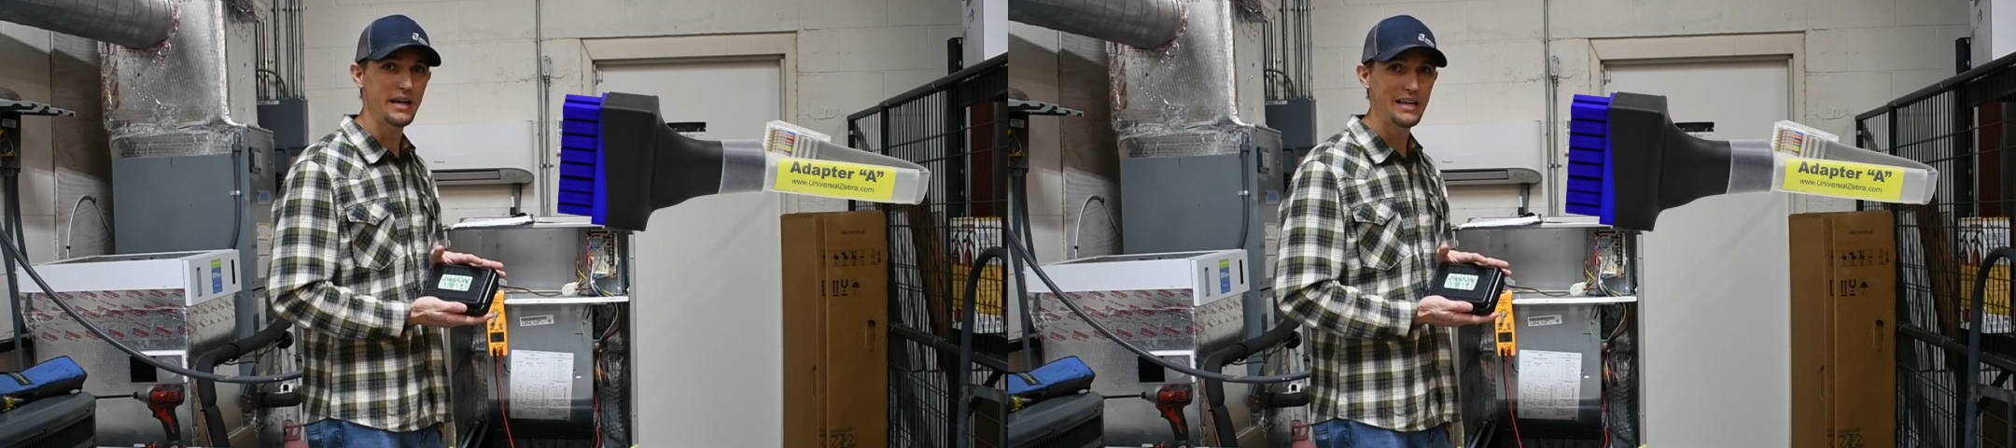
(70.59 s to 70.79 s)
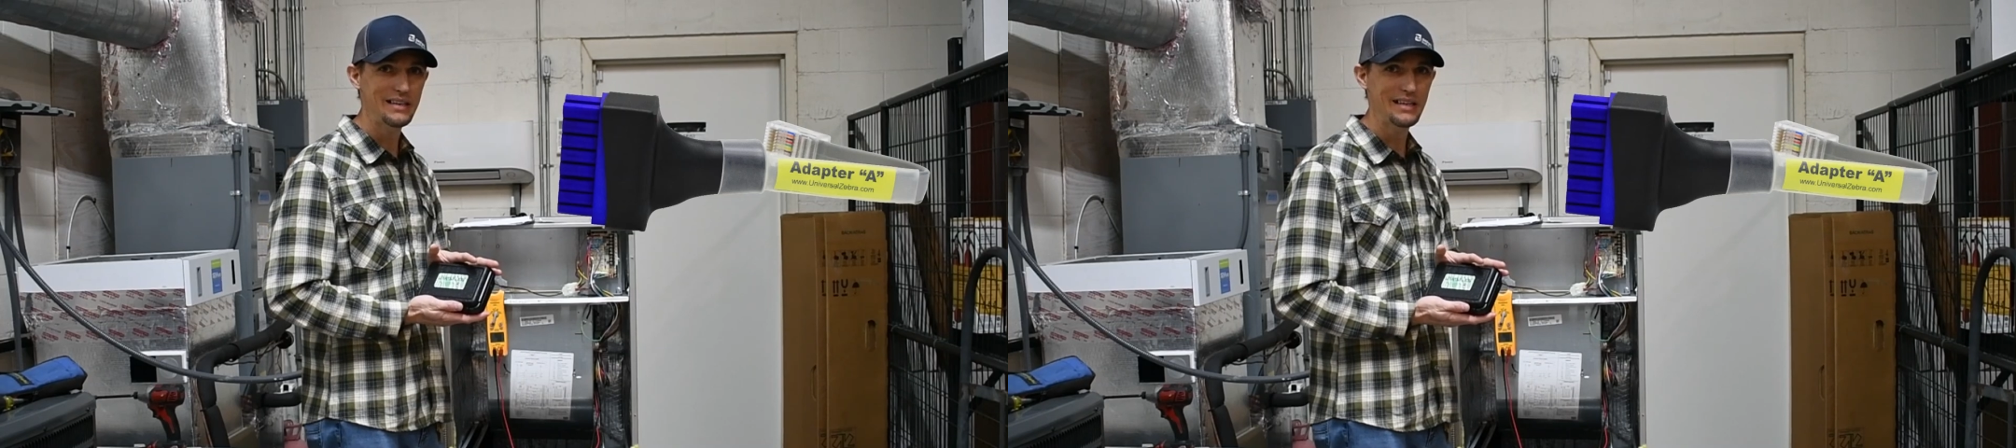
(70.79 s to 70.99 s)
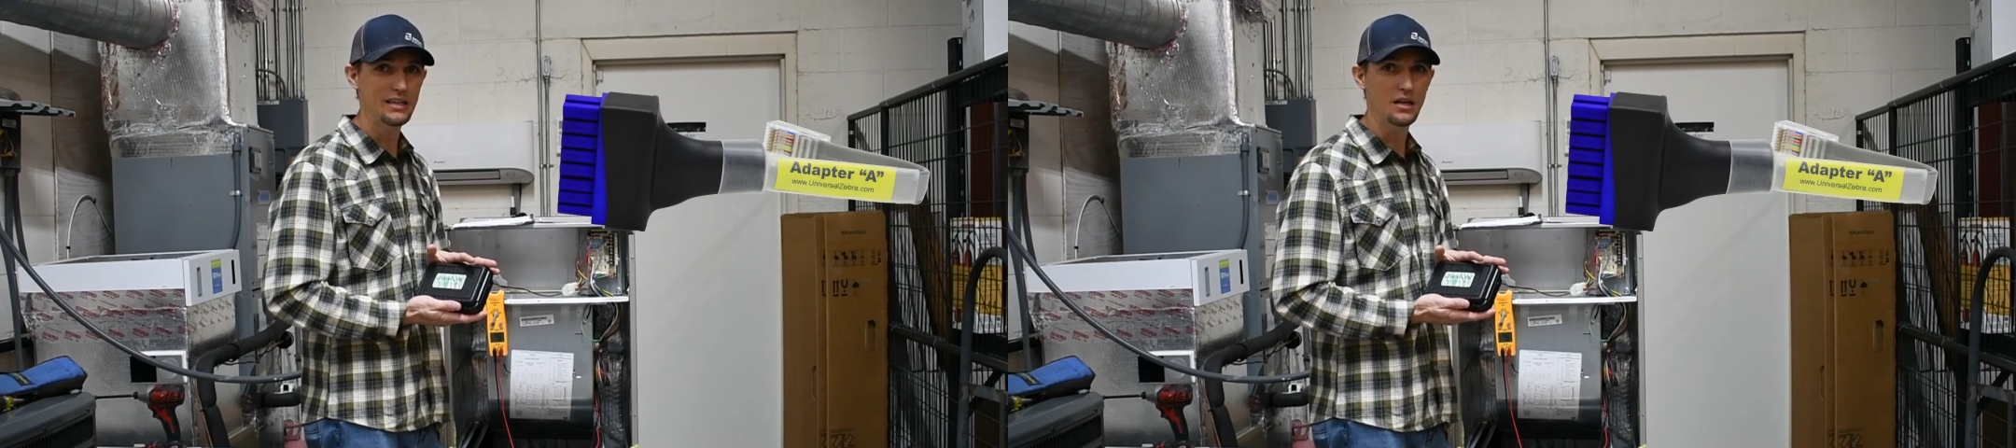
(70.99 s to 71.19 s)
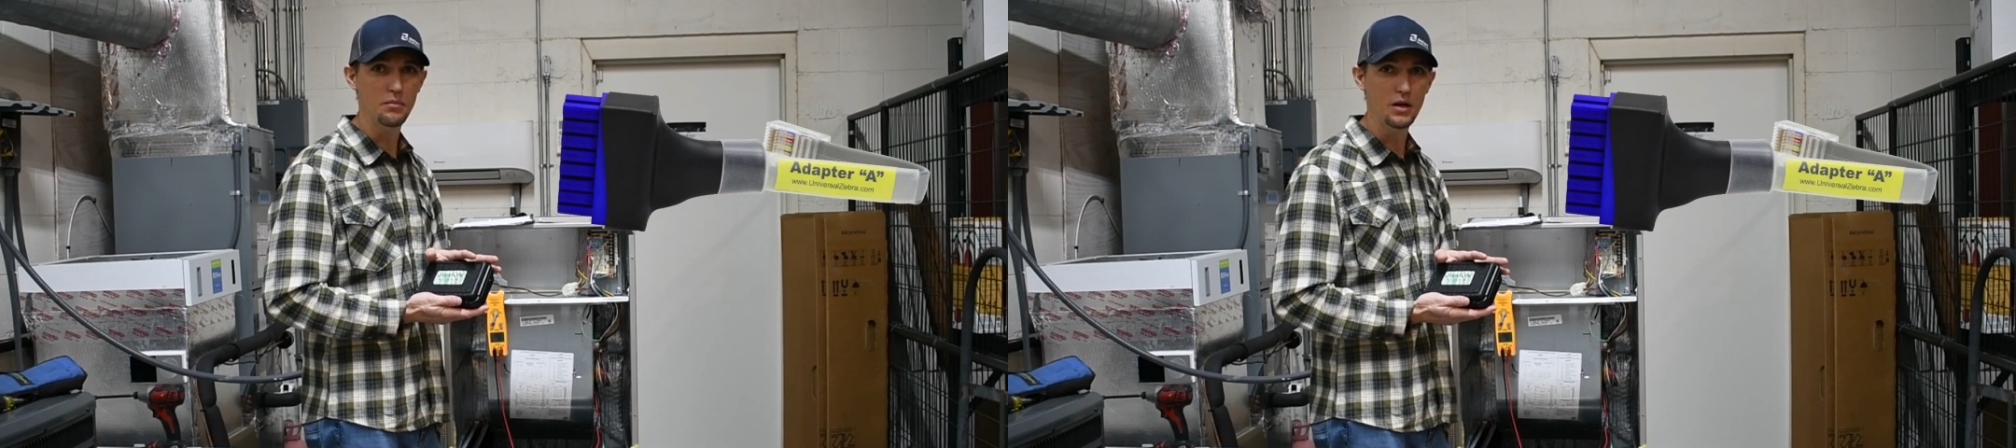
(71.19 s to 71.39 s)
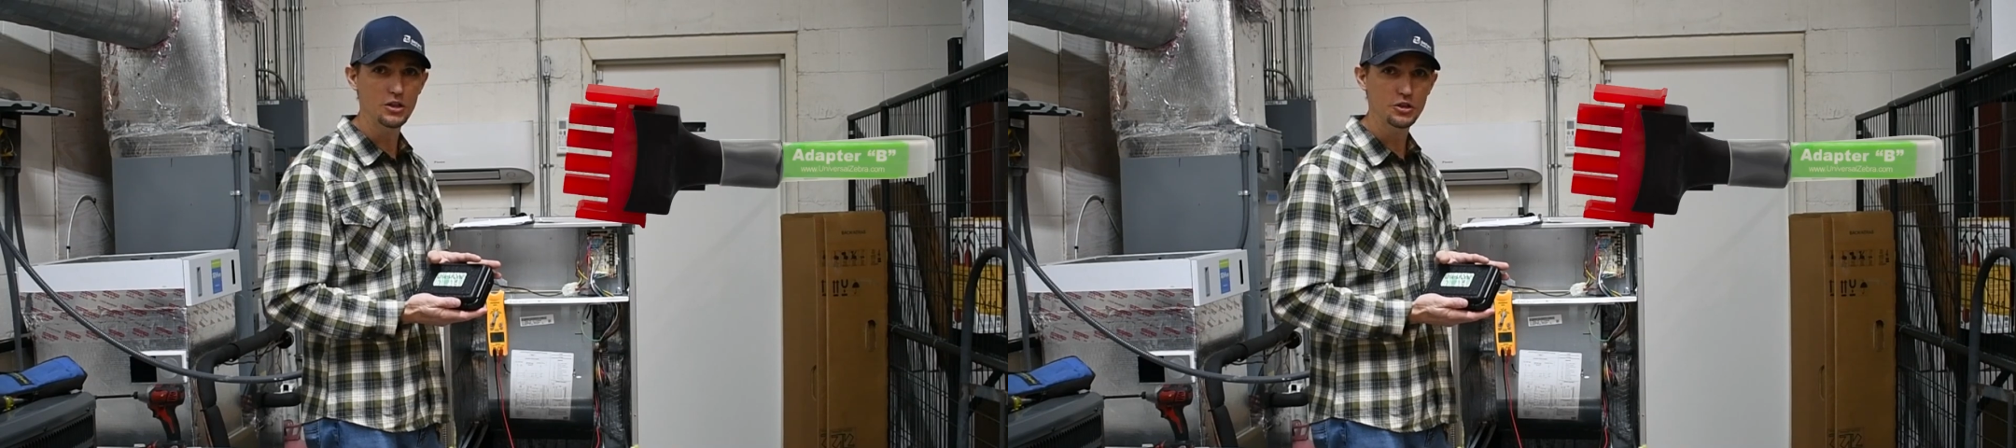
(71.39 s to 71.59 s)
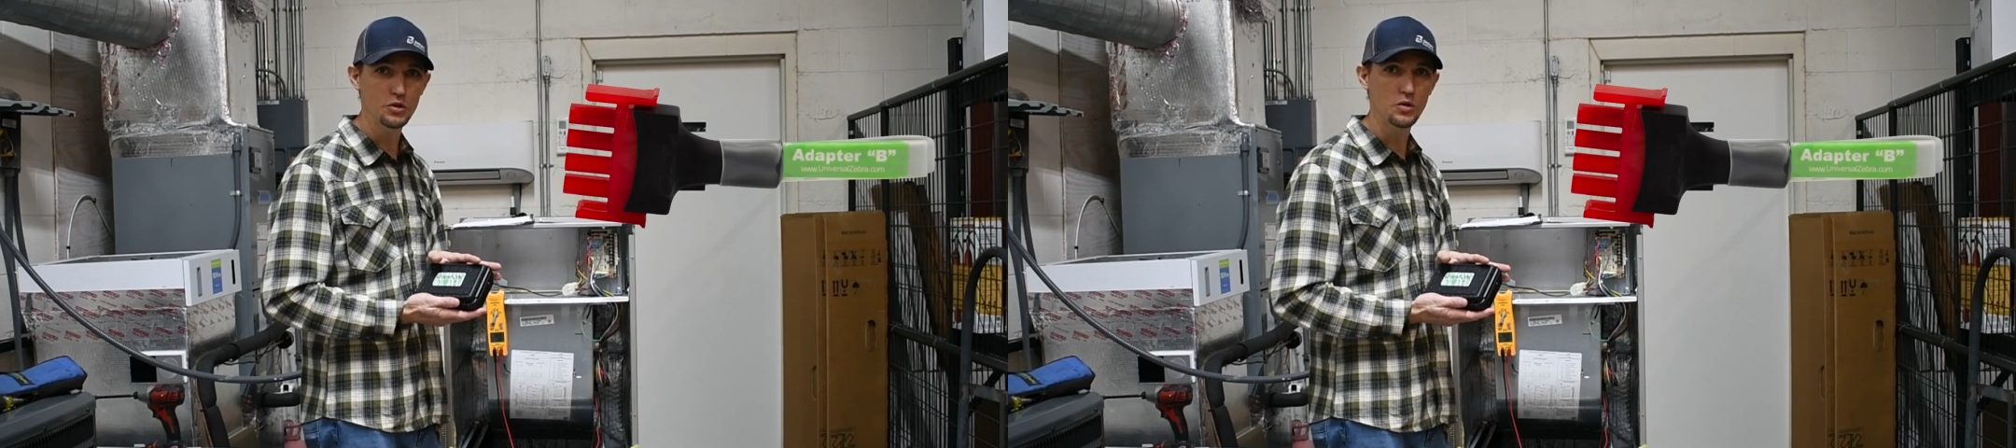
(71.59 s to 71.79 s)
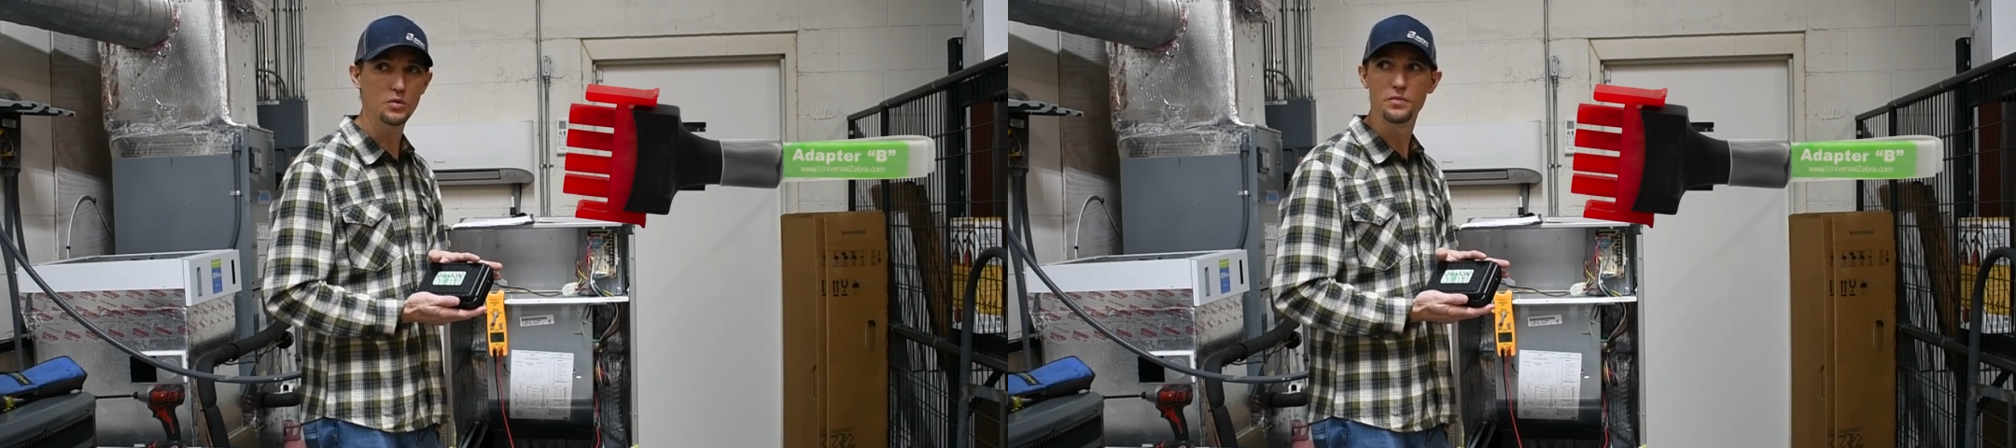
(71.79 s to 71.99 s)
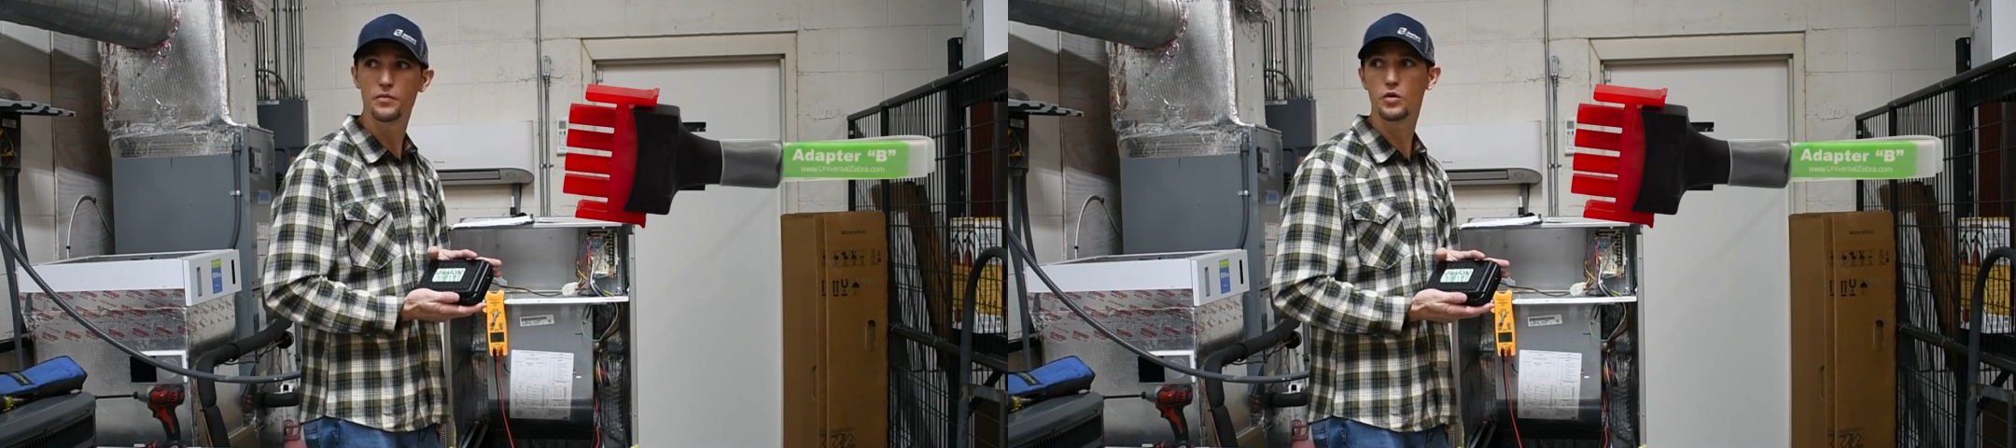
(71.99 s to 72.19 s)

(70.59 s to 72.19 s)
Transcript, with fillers: anything commercial